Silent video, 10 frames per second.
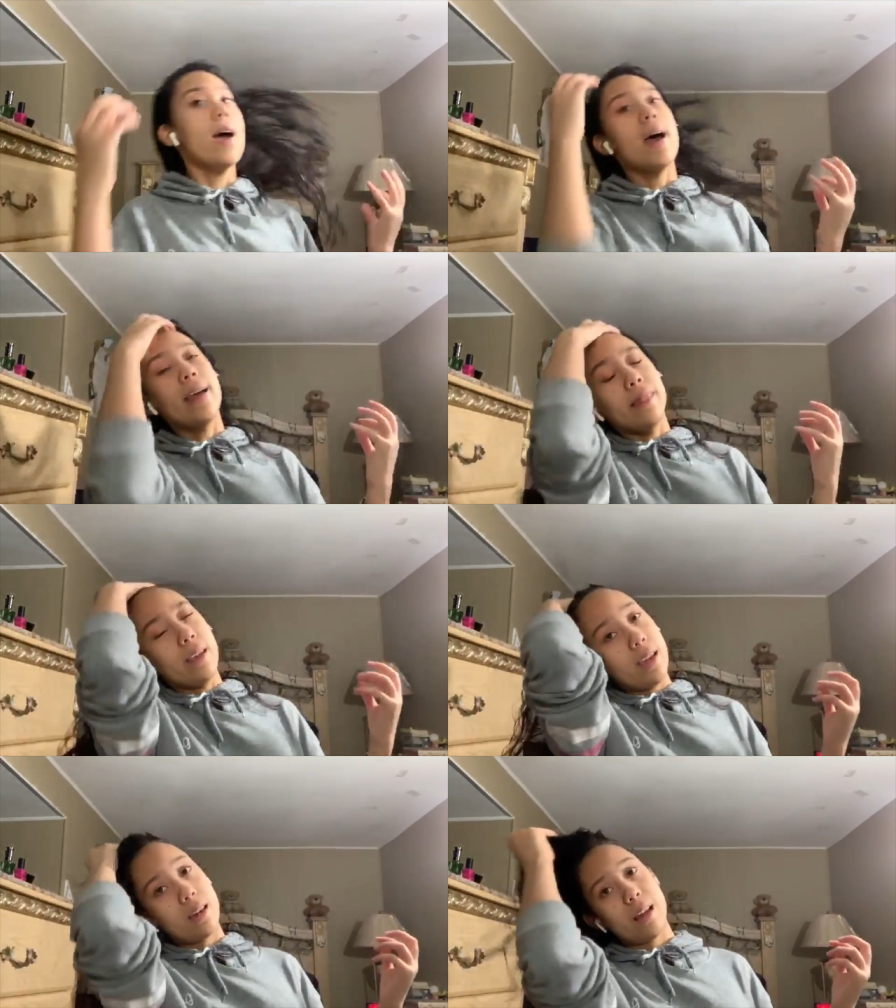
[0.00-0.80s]
And
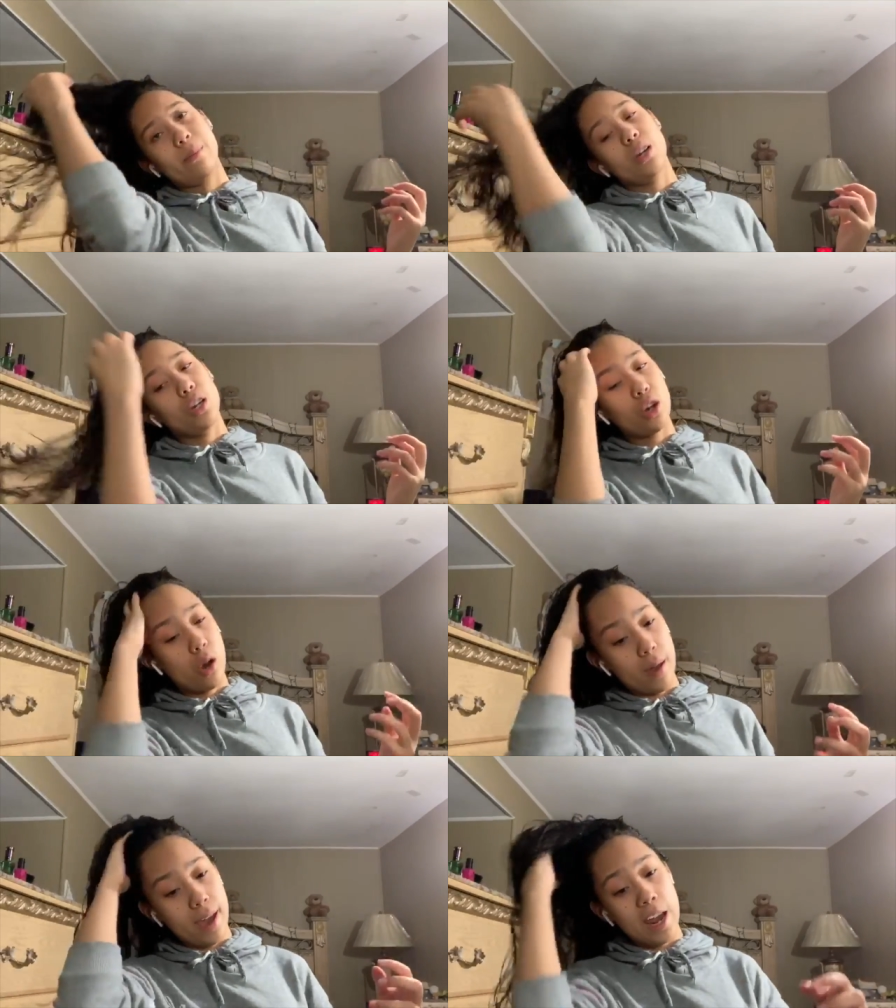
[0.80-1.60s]
then I'm gonna go
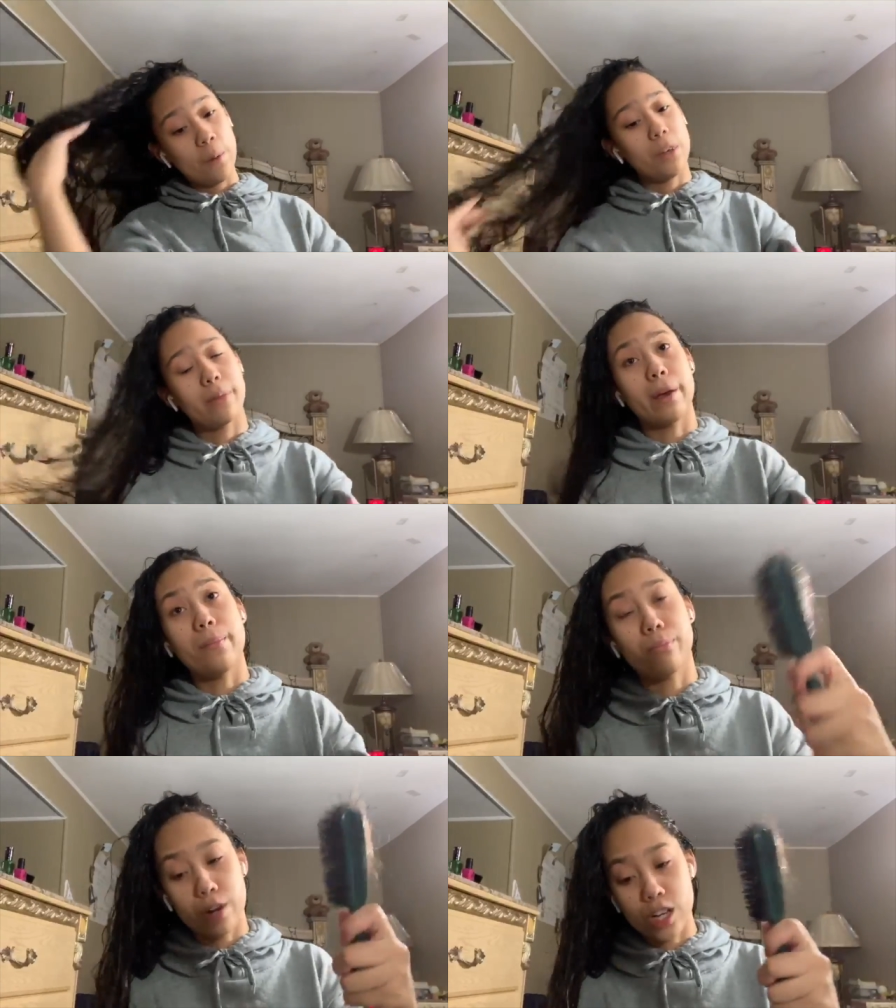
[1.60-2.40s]
ahead with my
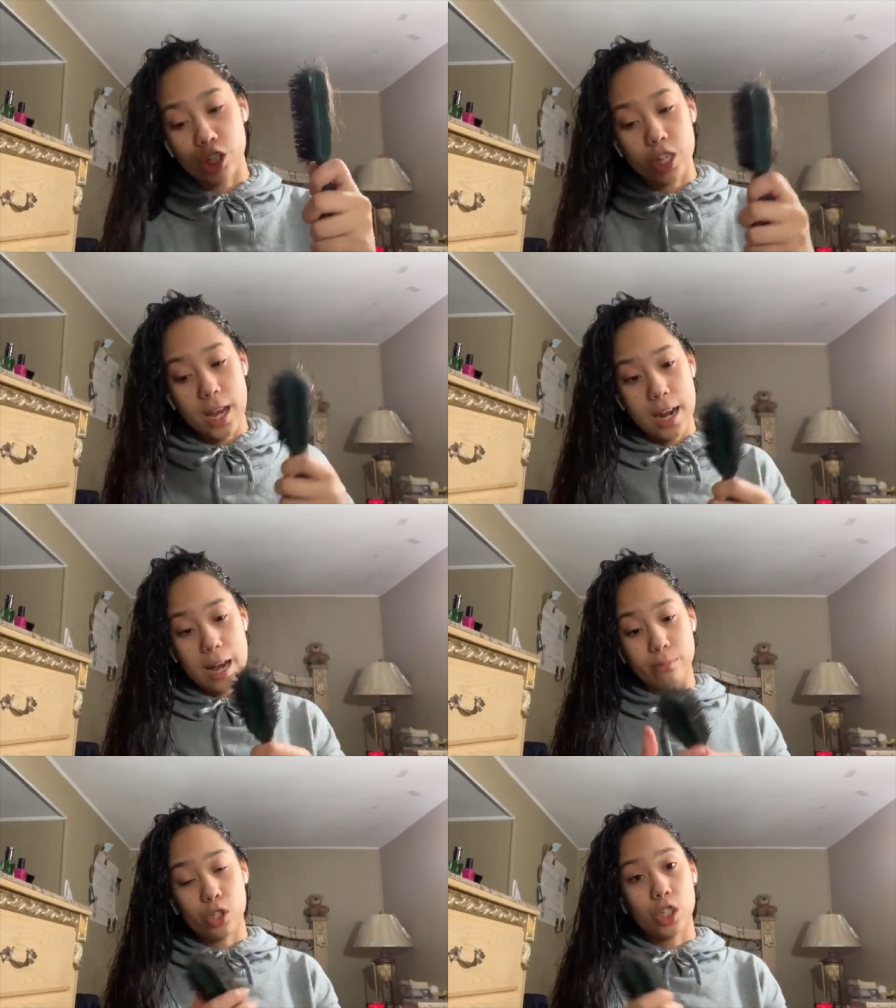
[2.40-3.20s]
brush and
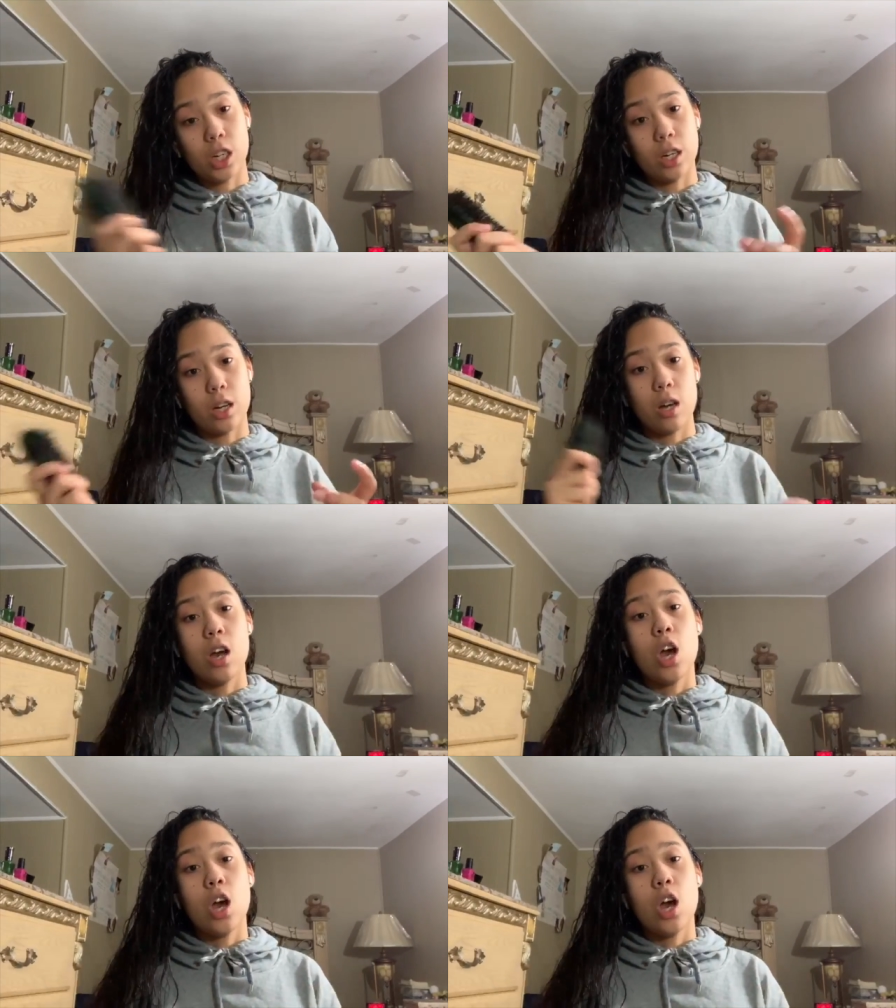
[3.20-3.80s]
I'm just gonna